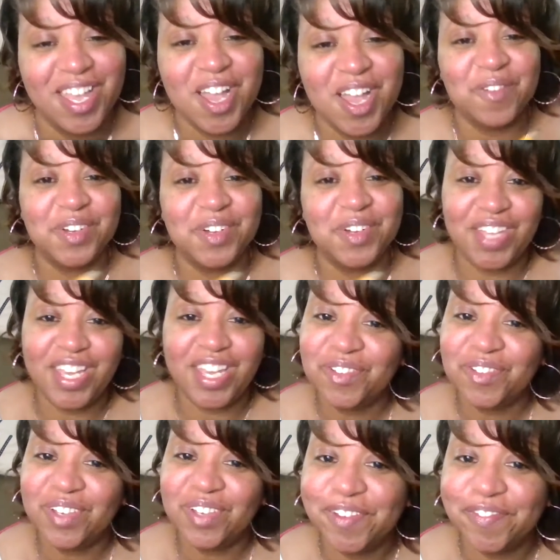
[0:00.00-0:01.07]
Well, thank you
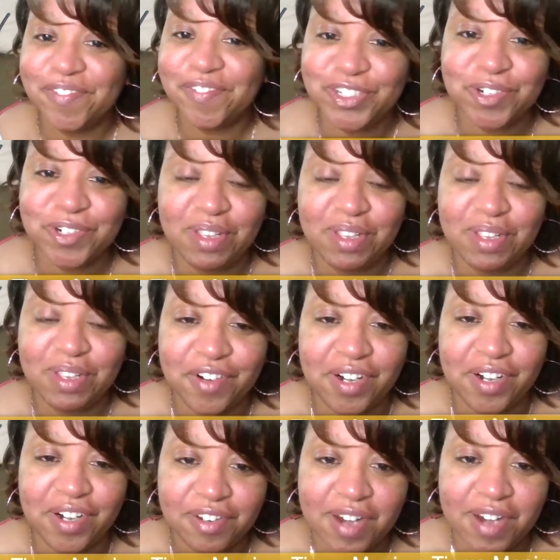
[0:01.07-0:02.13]
again for joining me for
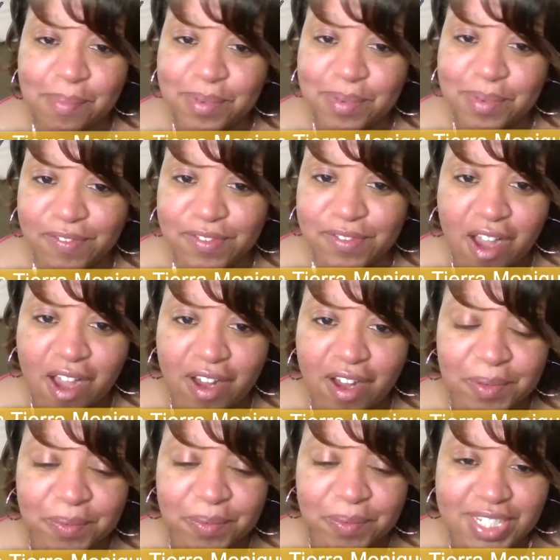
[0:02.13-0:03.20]
another episode of Talk It Up
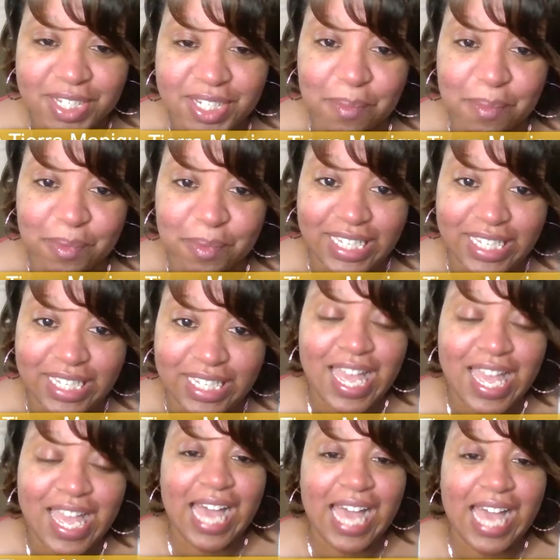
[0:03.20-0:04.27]
with Tierra Monique.
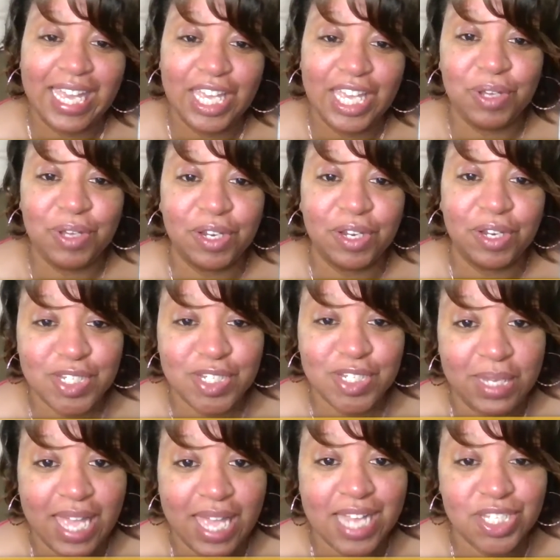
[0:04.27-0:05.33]
Again, you can reach me
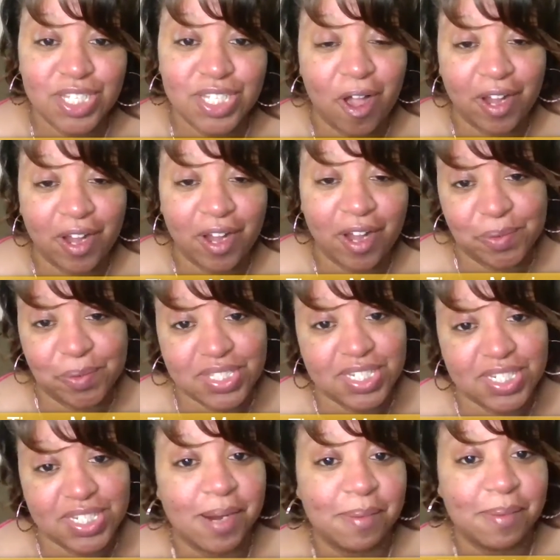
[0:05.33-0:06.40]
at
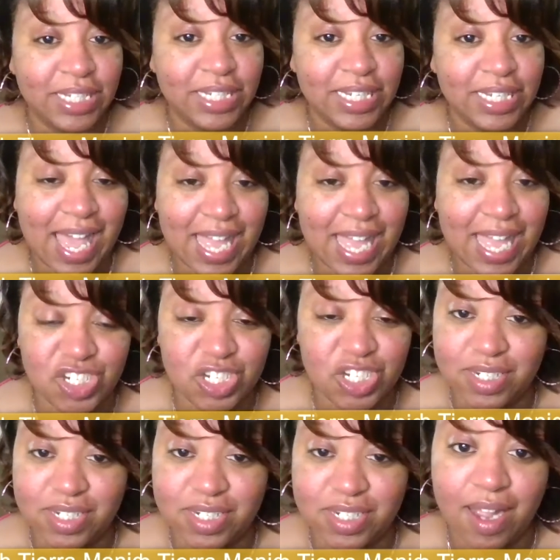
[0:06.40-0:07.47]
talkitupwithtierramonique at
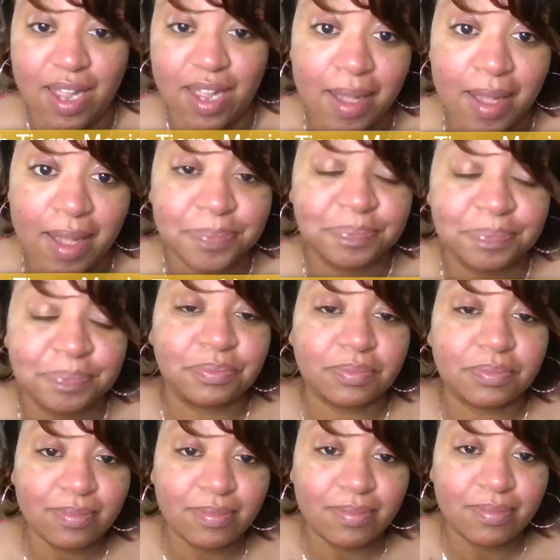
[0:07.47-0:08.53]
gmail.com
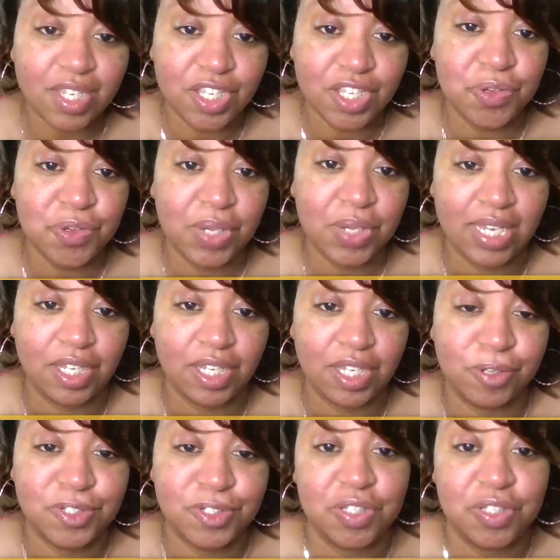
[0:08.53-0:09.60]
you can go
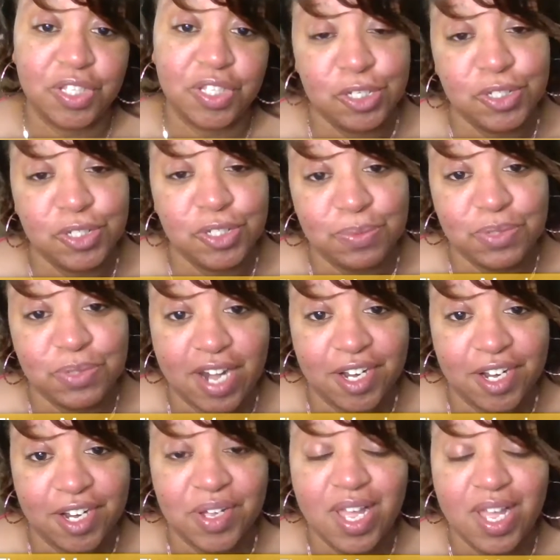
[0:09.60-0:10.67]
to the YouTube
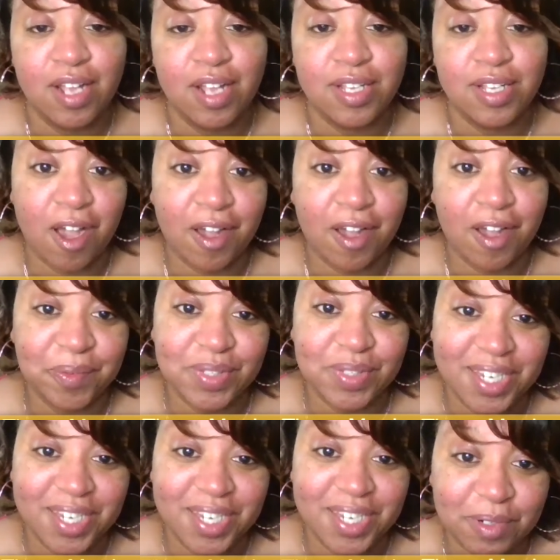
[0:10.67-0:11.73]
channel, Talk It Up with
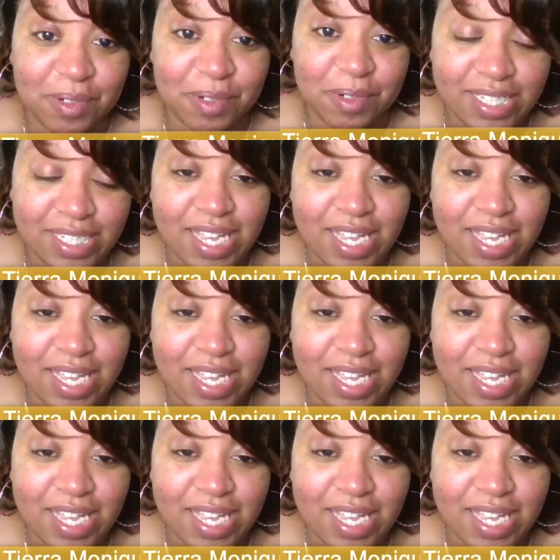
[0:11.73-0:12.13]
Tierra Monique.